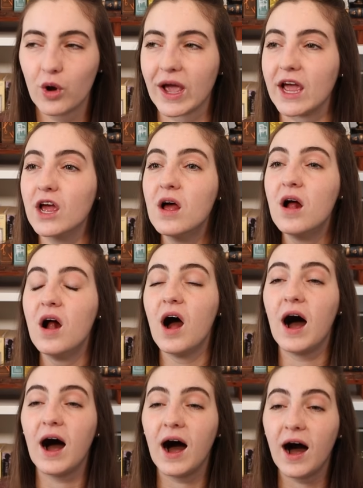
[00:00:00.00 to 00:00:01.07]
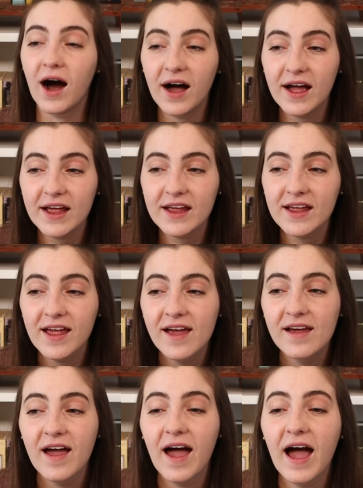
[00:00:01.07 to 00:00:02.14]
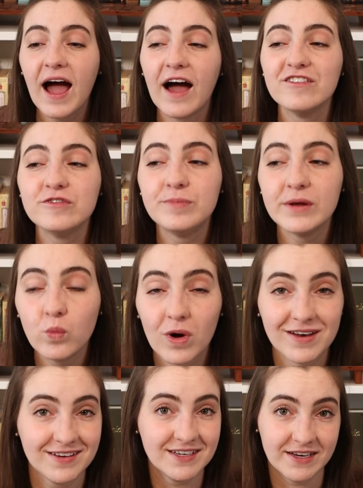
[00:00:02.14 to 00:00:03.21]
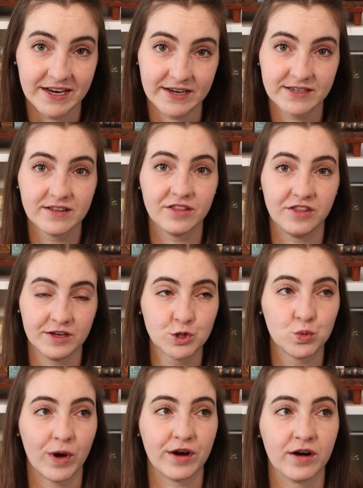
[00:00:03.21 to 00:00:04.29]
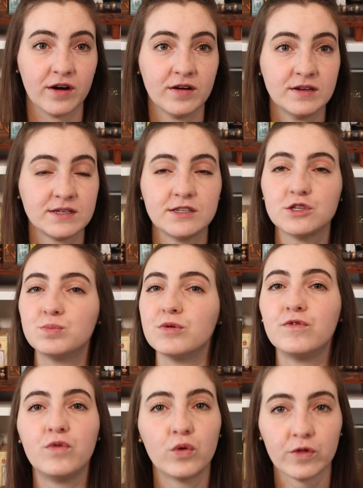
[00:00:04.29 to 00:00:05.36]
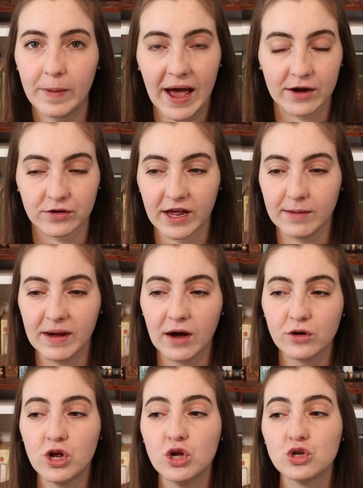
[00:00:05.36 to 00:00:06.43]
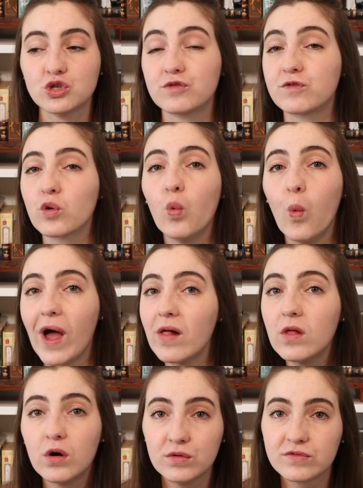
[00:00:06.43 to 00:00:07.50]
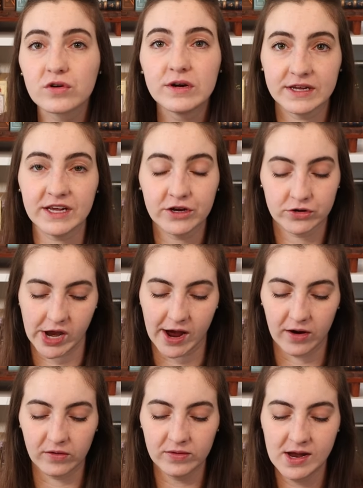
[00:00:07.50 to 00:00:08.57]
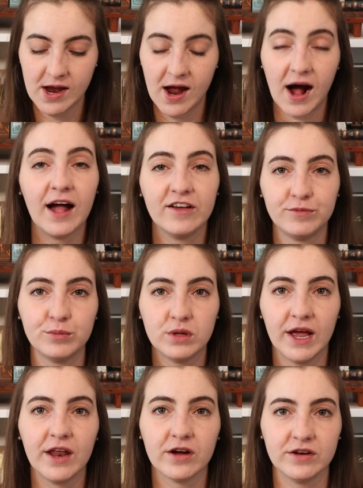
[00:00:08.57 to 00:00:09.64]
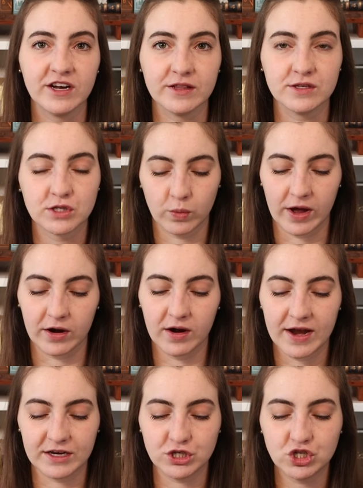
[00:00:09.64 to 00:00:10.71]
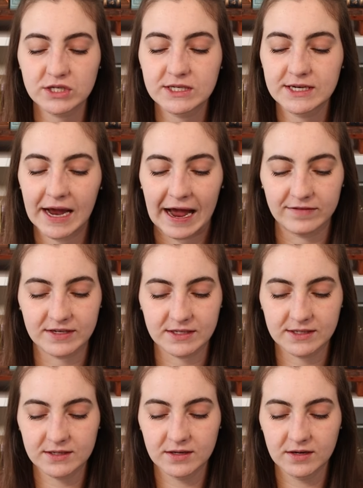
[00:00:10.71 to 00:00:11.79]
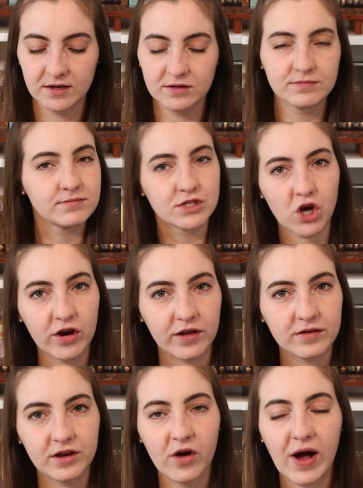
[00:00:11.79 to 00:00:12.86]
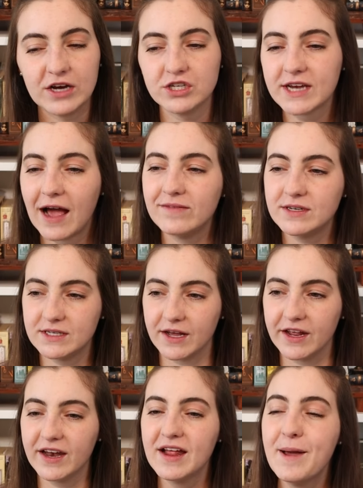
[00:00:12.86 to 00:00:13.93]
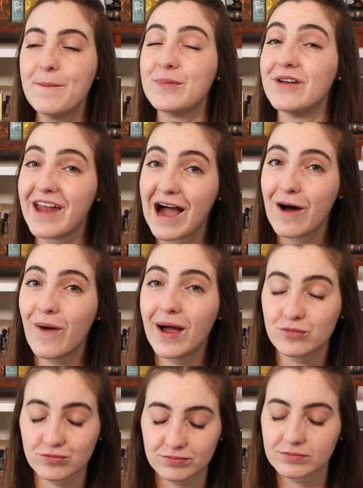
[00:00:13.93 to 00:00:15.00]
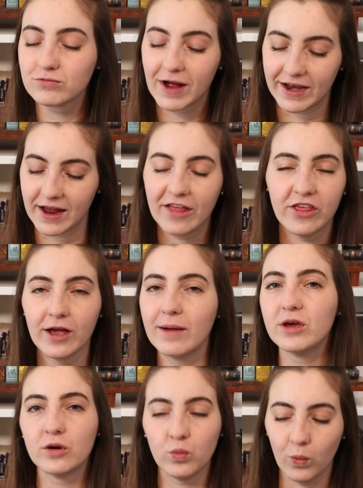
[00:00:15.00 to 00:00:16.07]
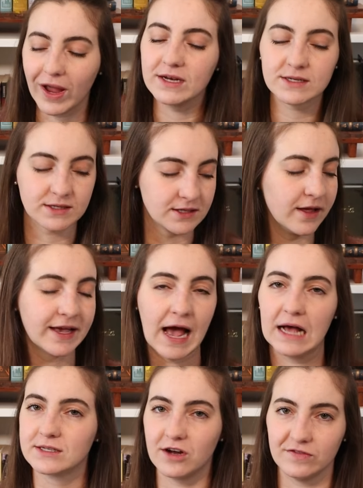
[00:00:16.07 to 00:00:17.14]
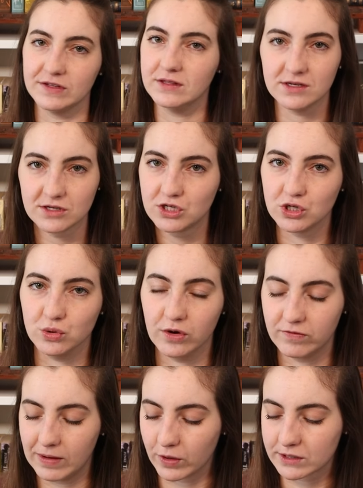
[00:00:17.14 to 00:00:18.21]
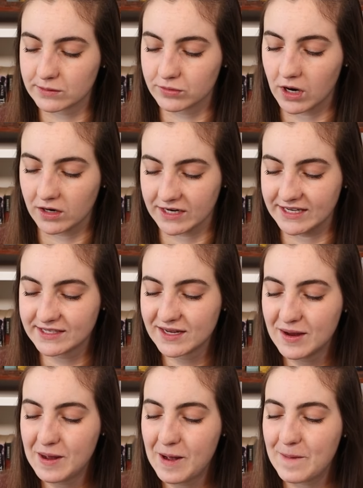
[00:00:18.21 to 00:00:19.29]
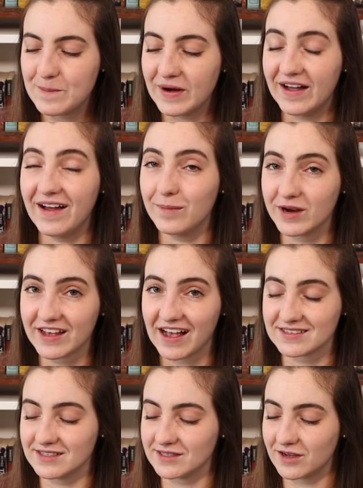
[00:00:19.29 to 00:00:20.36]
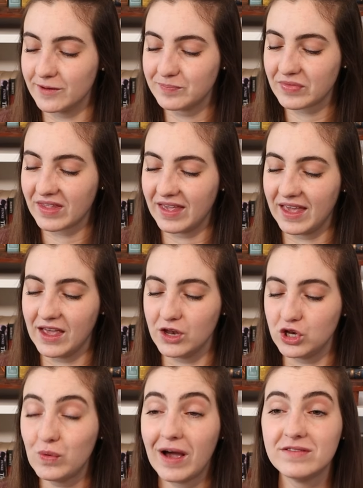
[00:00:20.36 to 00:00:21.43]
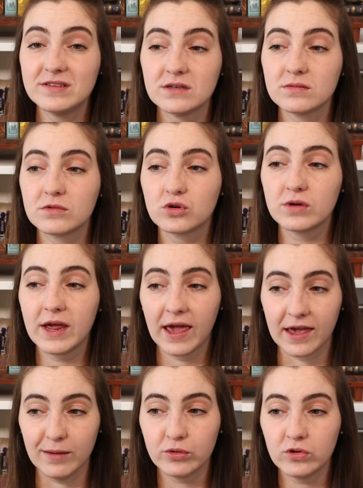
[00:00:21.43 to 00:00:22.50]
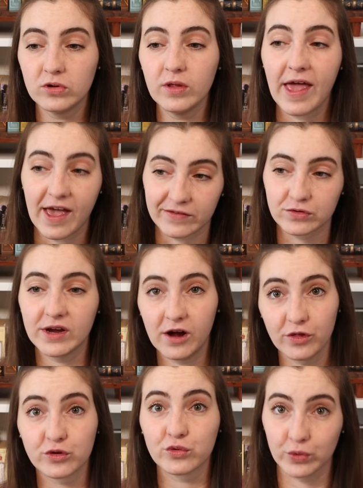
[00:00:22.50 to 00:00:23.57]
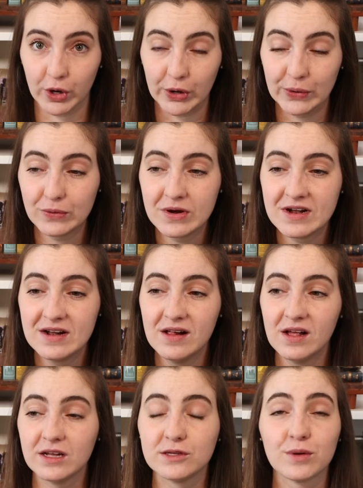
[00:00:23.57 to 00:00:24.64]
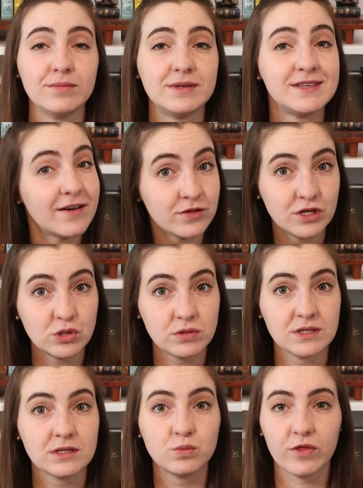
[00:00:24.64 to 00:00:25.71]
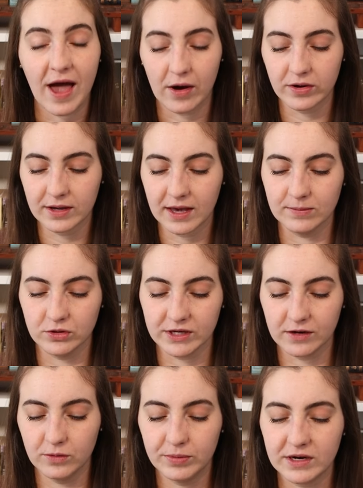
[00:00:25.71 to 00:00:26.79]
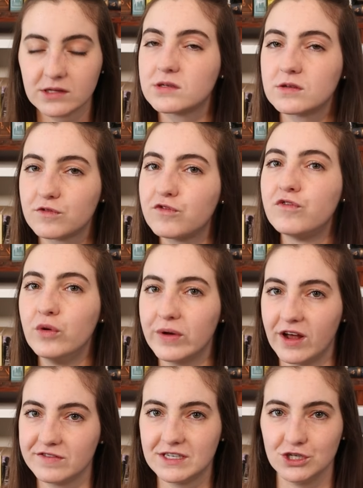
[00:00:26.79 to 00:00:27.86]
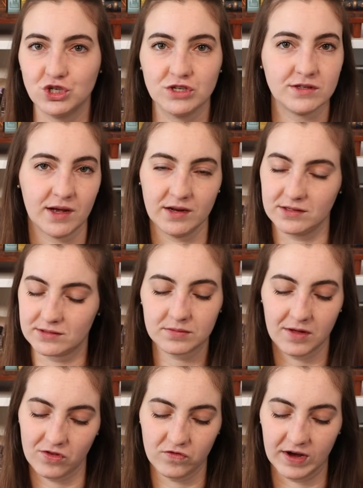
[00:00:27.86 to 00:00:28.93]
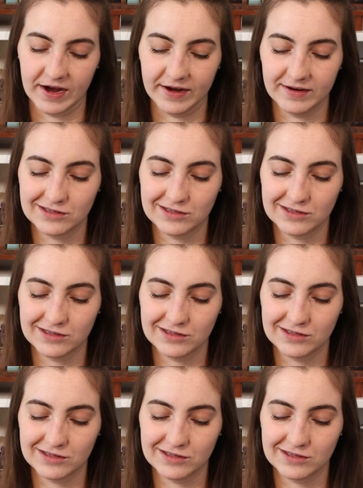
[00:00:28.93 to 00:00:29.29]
Okay, I have been wanting to knit this sweater since before the pattern came out. So for well over a year now, I have been planning on knitting this sweater, and I just haven't started, you know, I just haven't done it. But now I'm ready. I think I'm gonna wait until I cast off at least 2 of my works in progress, but I'm gonna cast this on. And you have to cable every other row, and so I'm definitely doing this without a cable needle, but it's few enough stitches that it's fine.